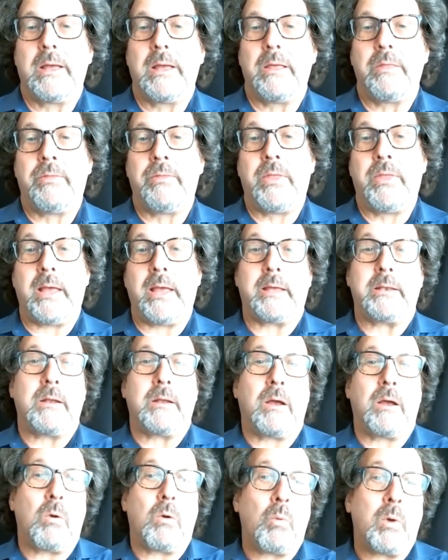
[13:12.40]
than
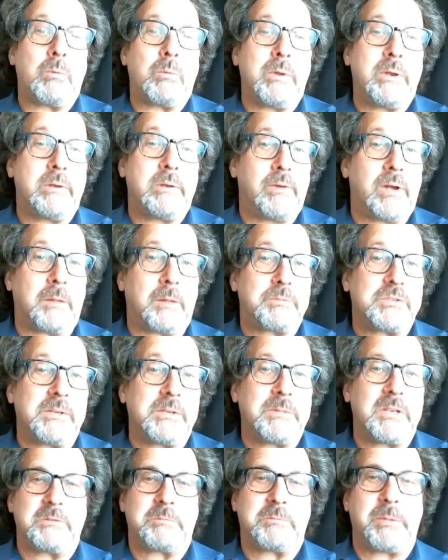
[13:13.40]
when we develop
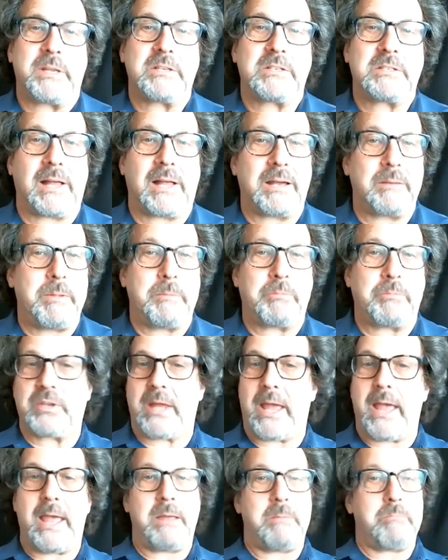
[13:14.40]
symptoms because a lot of people say,
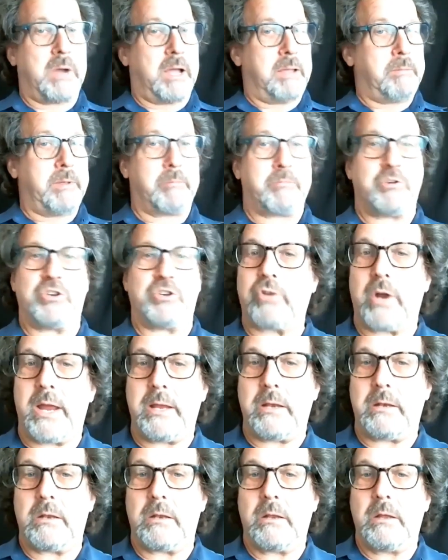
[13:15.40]
hey, my memory is great,
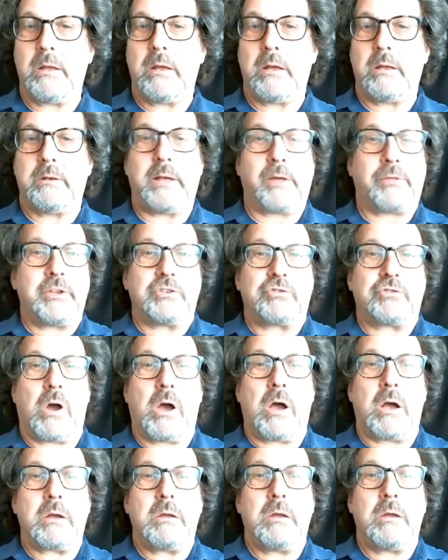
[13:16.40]
nothing's
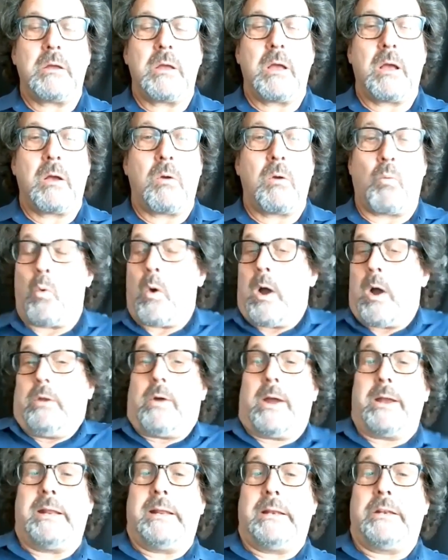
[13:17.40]
wrong. Why do
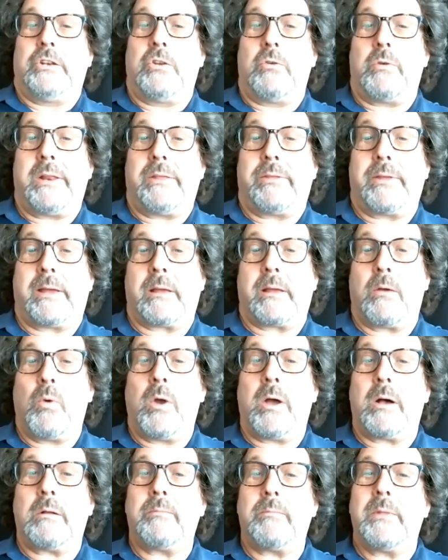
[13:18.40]
I need to do anything?
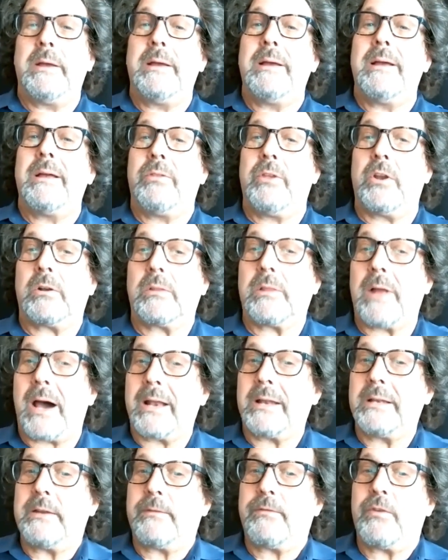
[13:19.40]
Well, there are a lot
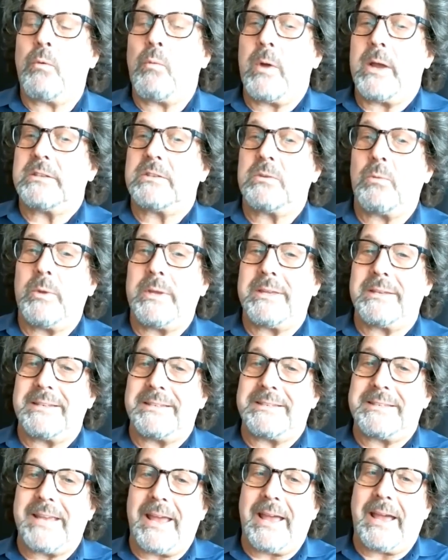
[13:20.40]
of different ways that we can
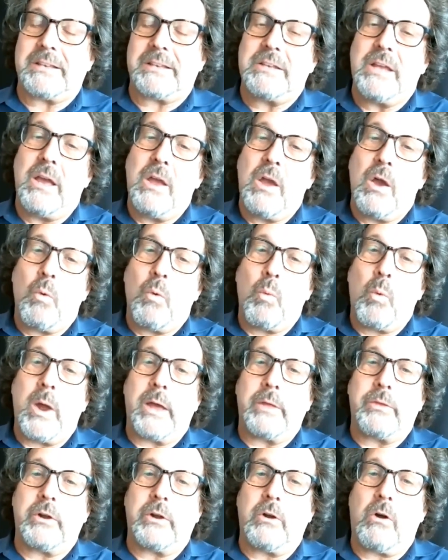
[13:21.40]
detect
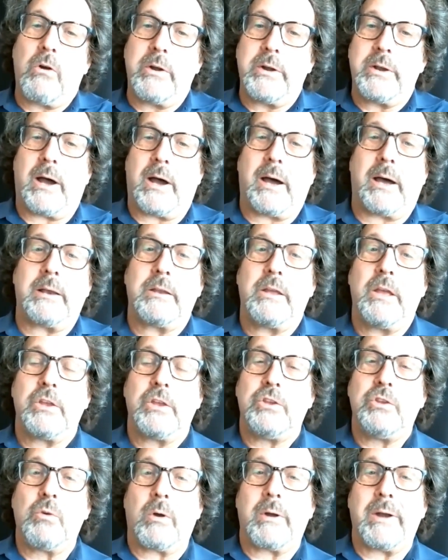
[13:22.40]
whether or not
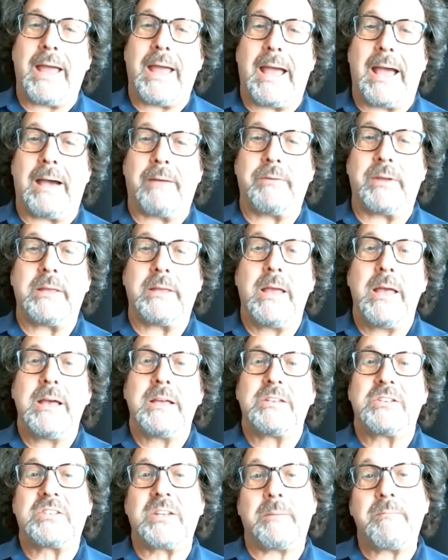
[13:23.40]
you are having
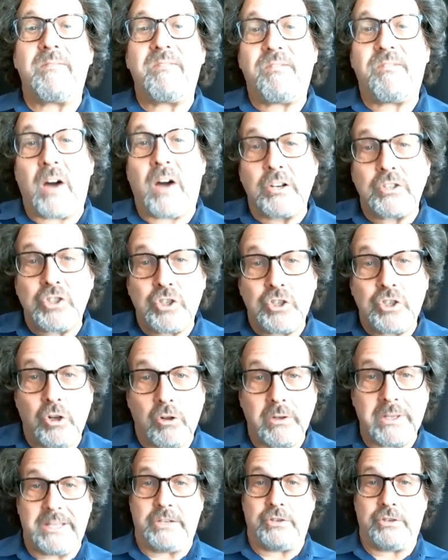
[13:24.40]
some functional
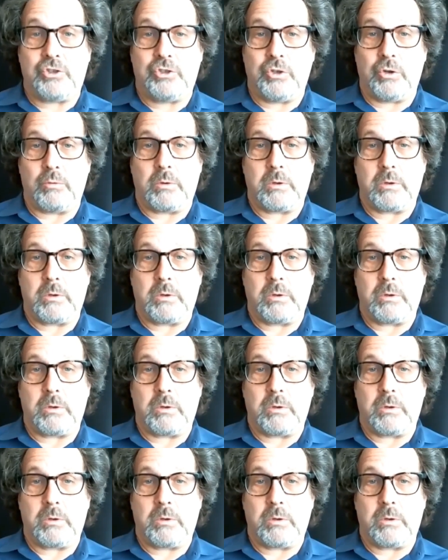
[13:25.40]
issue.